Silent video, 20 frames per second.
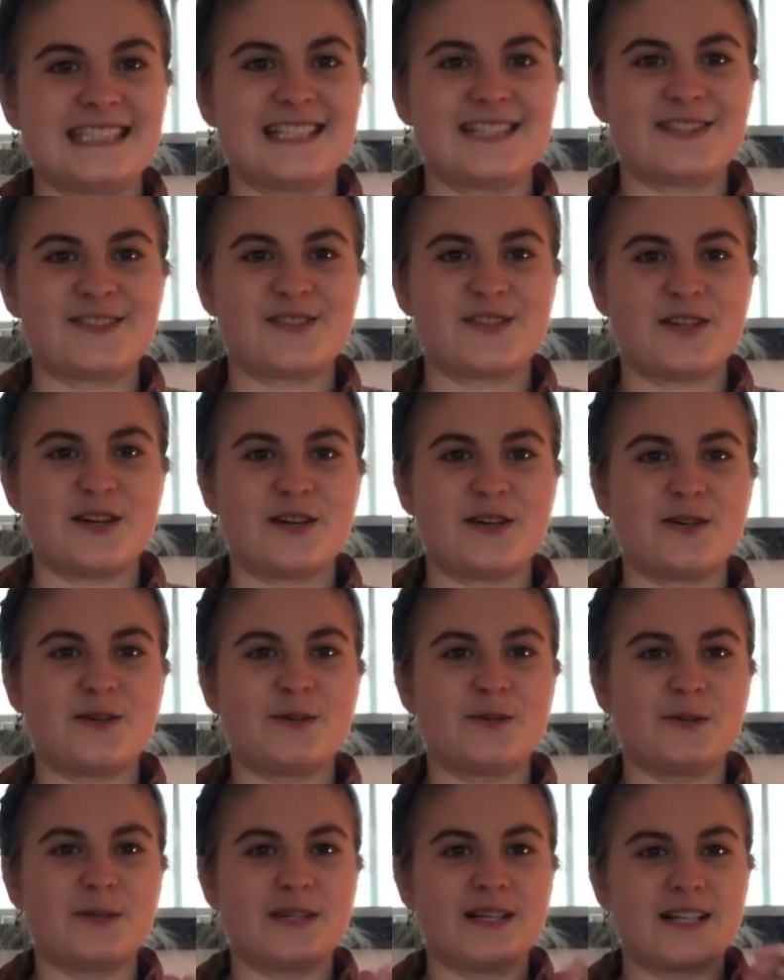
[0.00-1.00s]

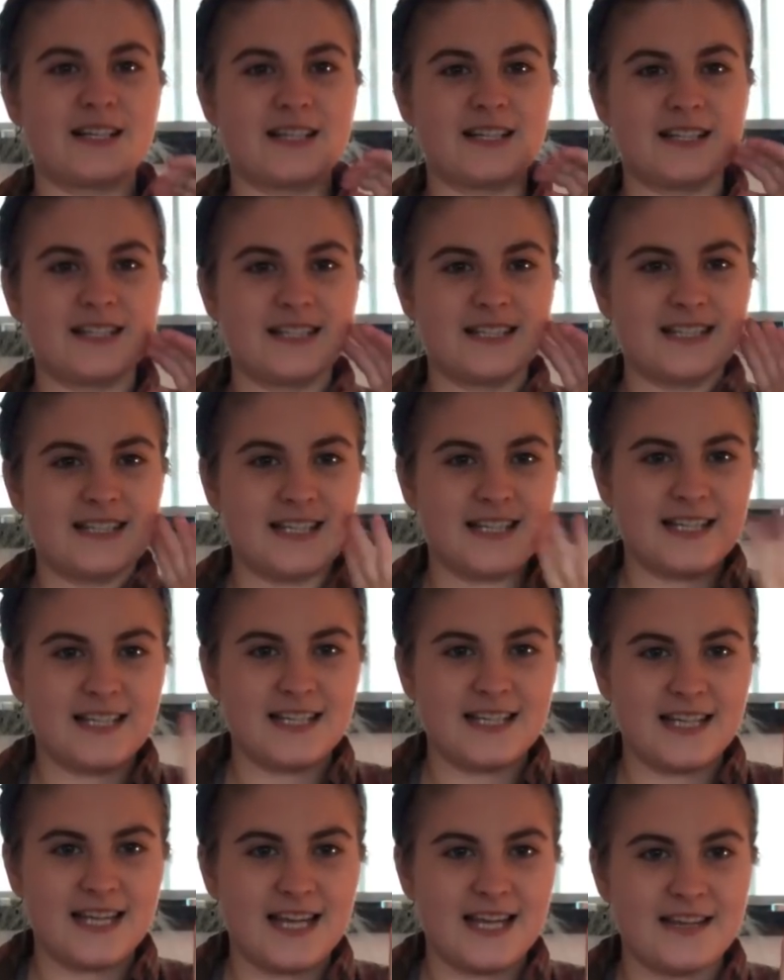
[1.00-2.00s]
So,
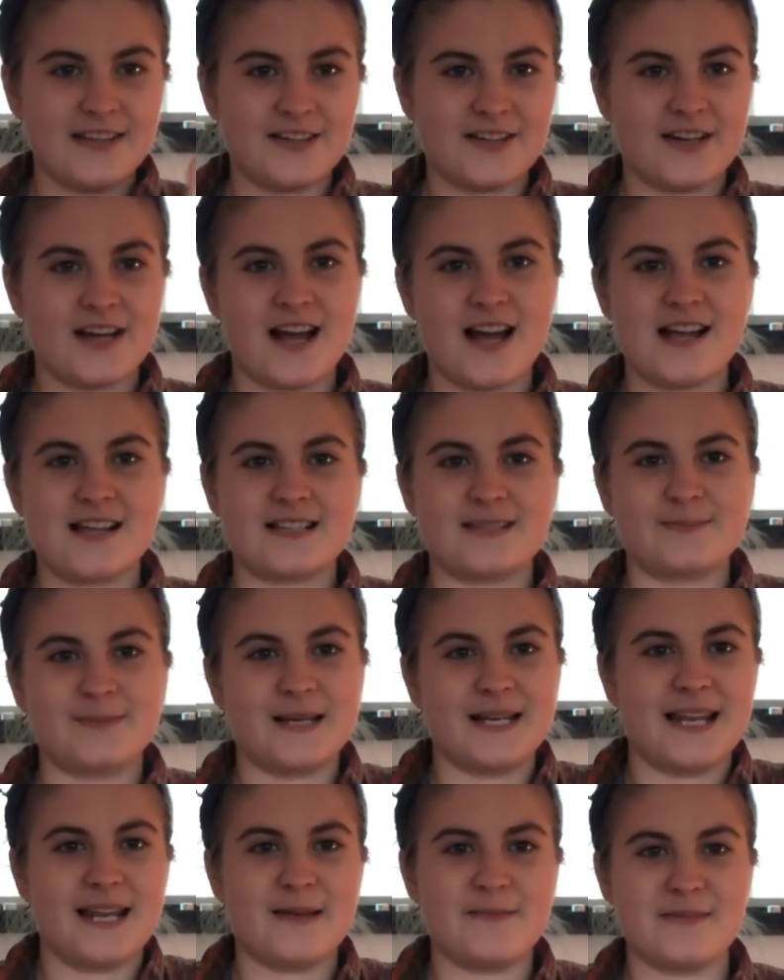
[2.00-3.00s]
hey there guys,
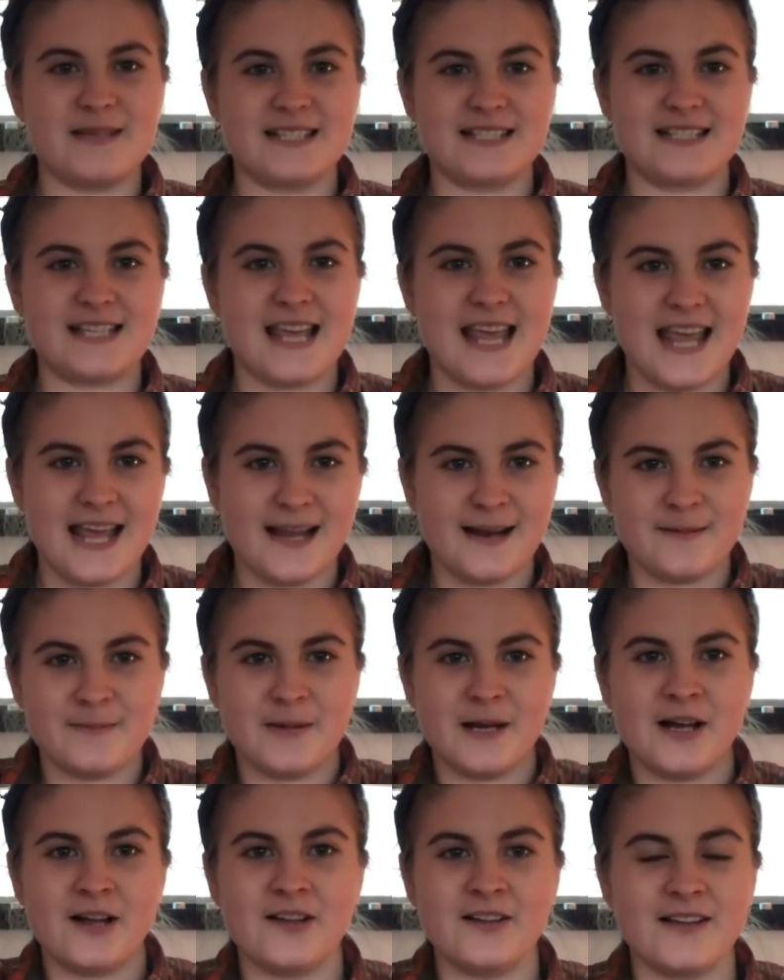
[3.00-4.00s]
my name is
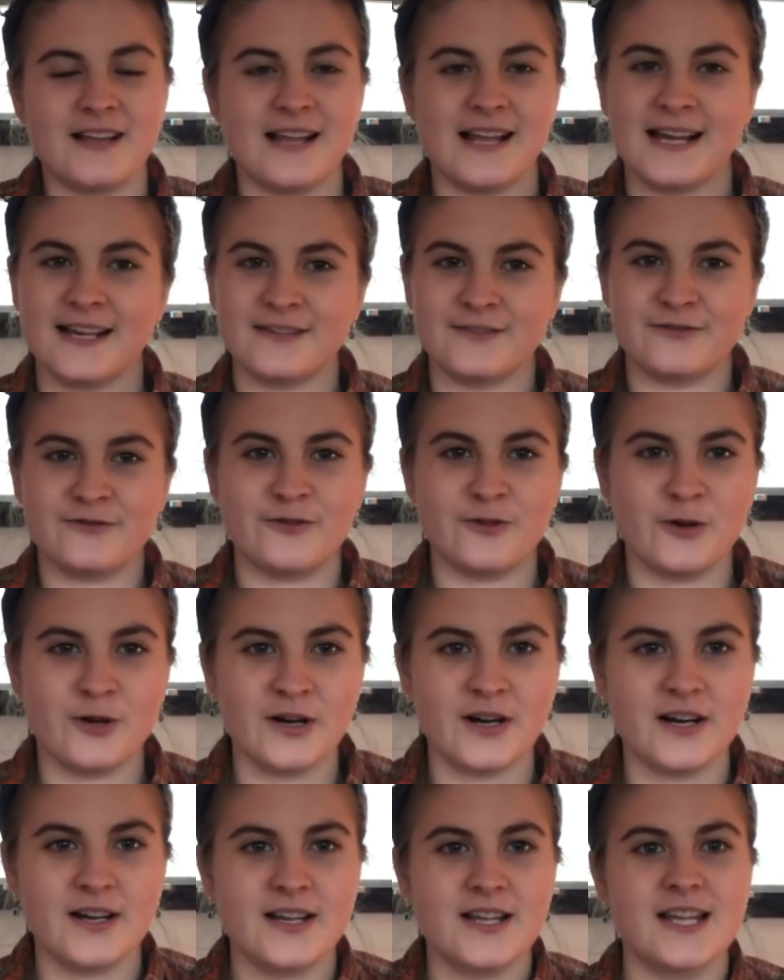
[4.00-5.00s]
Annabel, and
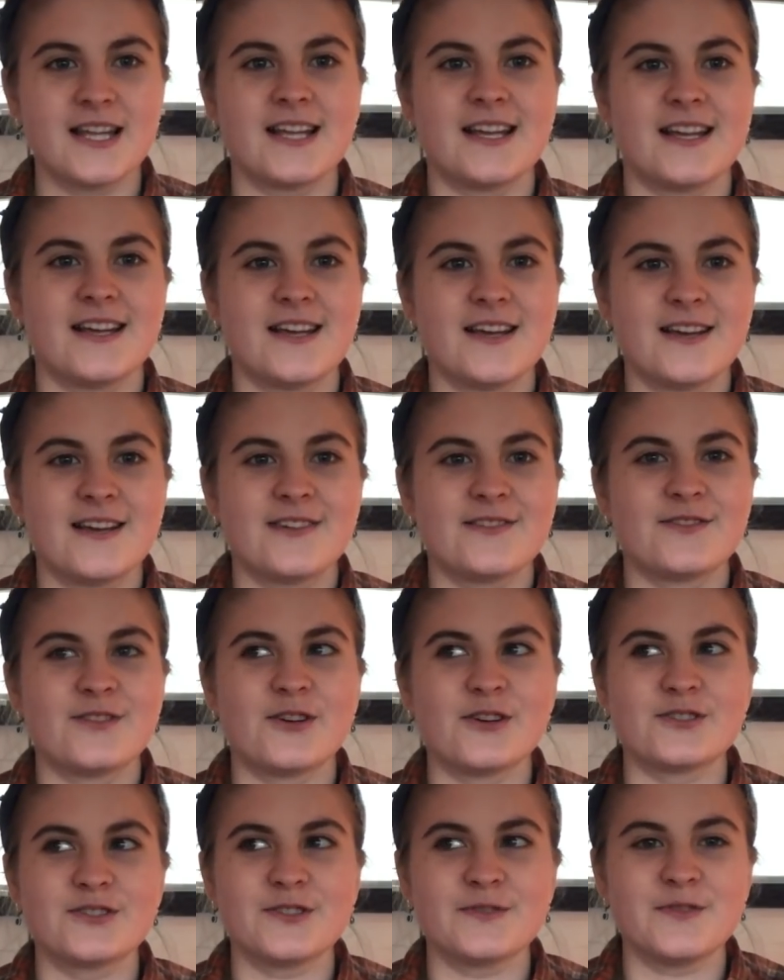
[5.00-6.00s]
for
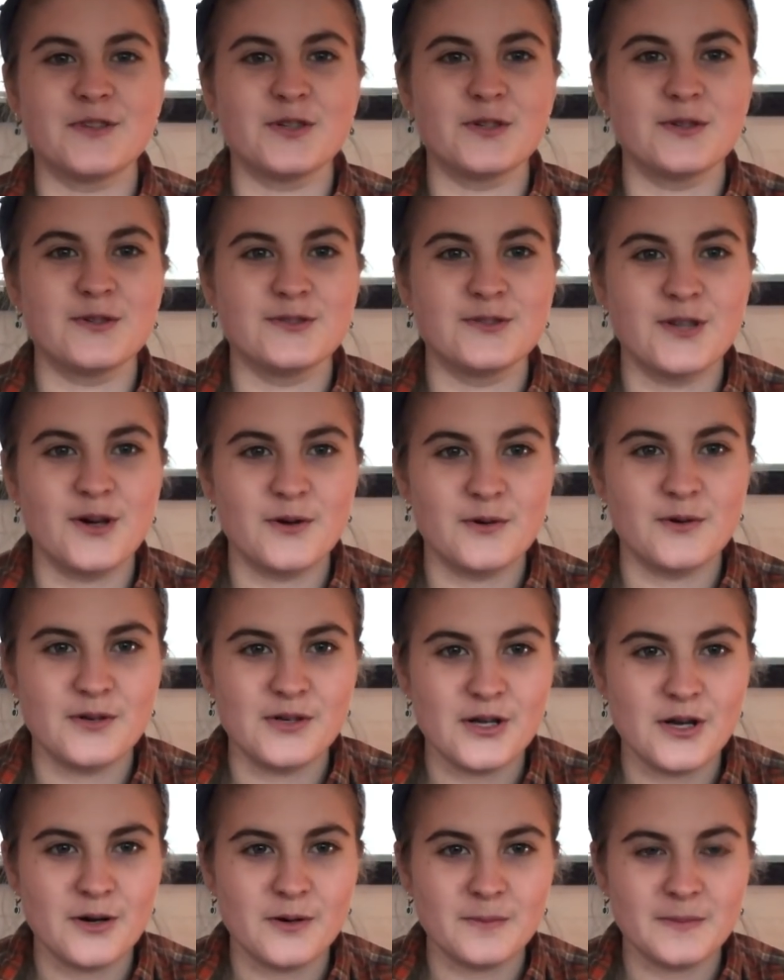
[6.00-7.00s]
those of you who don't
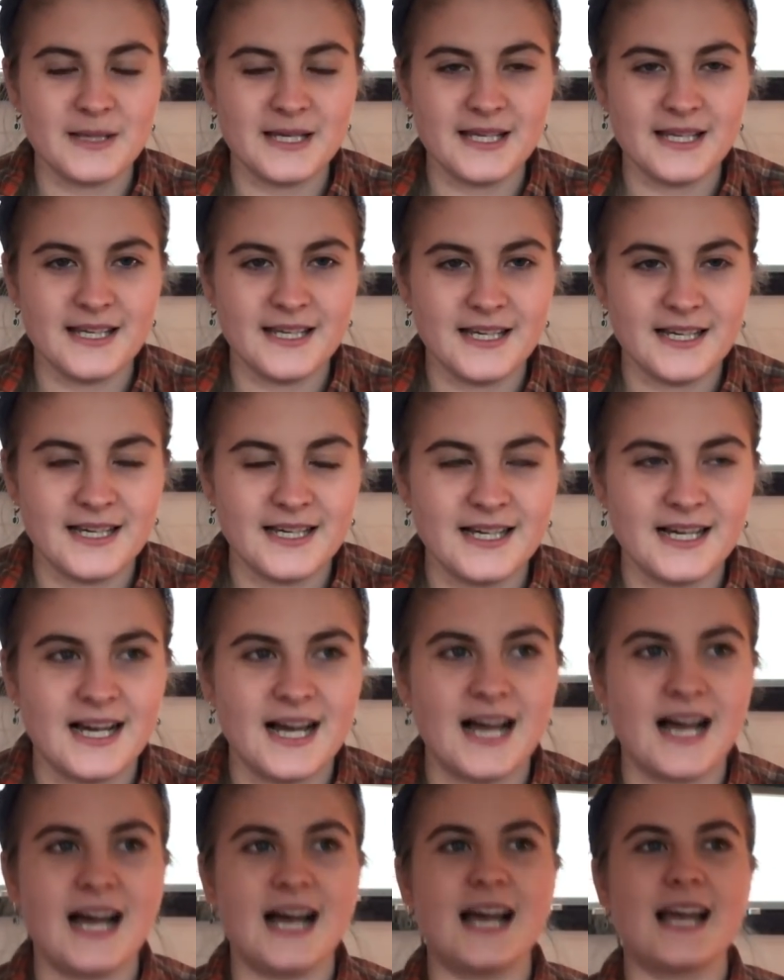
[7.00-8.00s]
know me,
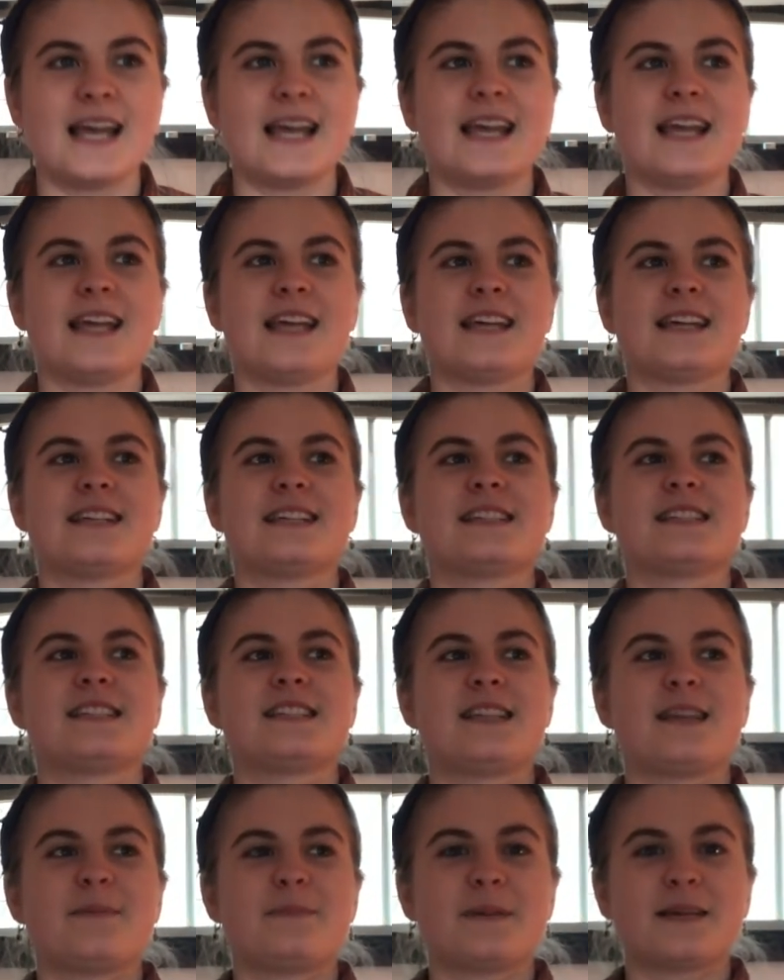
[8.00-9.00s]
I
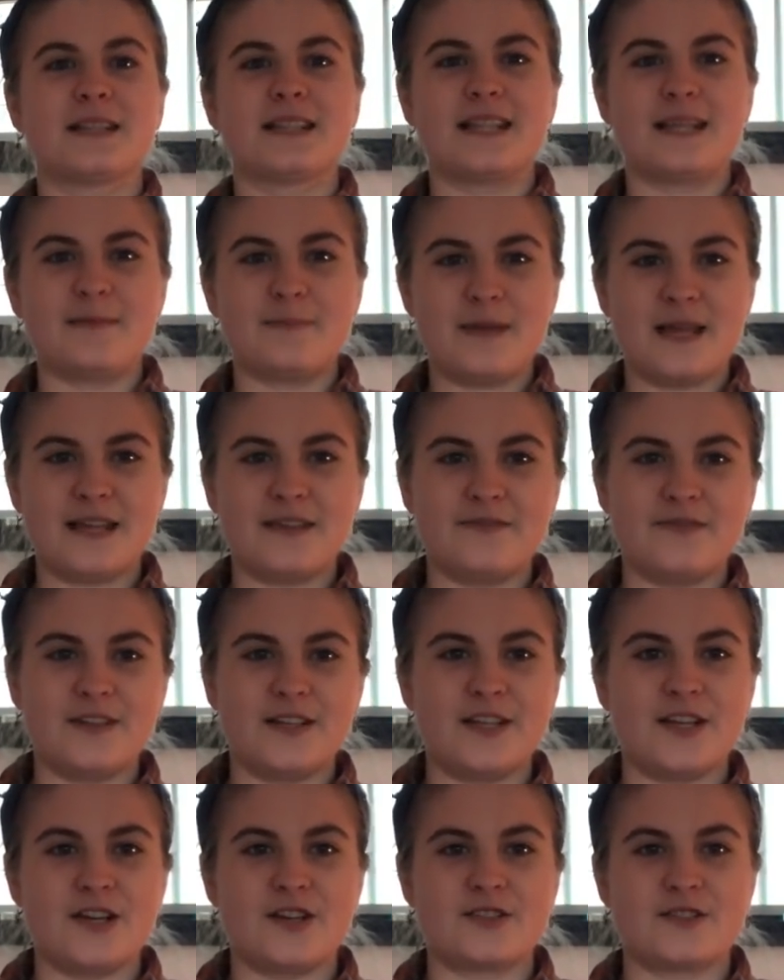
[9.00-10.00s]
typically make
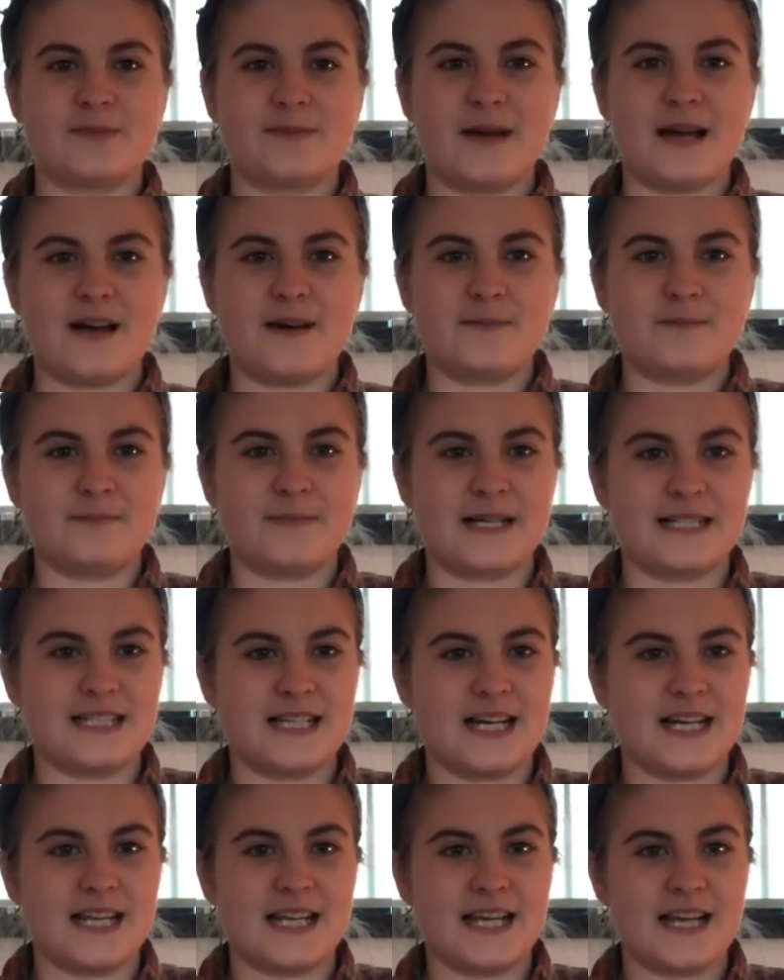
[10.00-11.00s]
videos about my
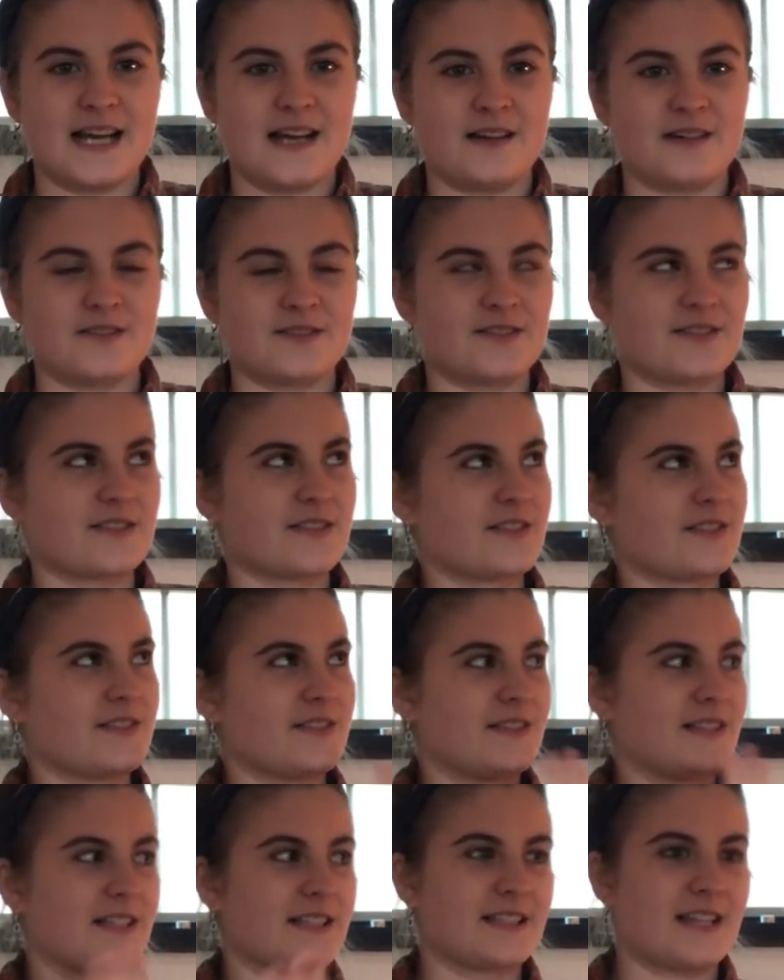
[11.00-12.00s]
tiny house,
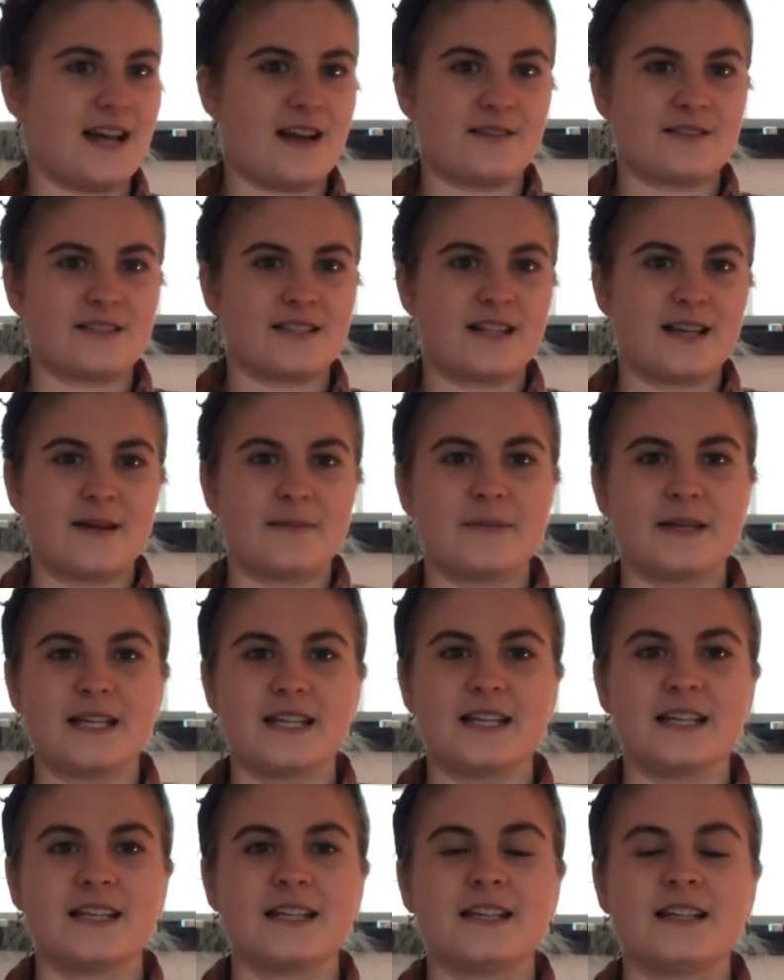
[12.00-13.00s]
this house that I'm
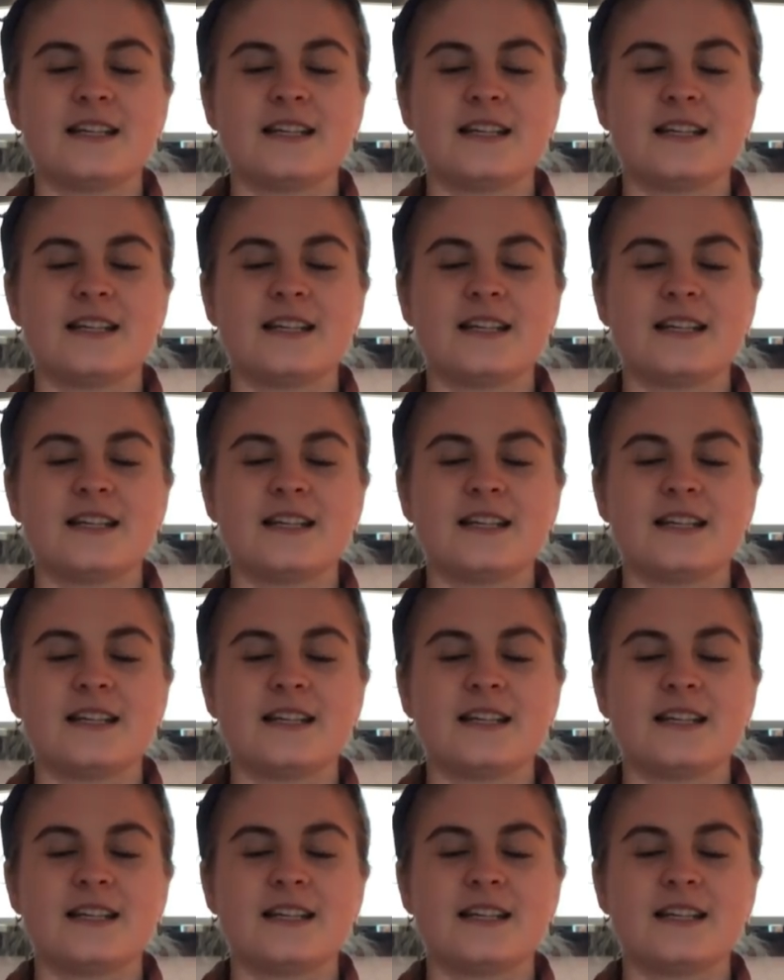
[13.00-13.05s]
in,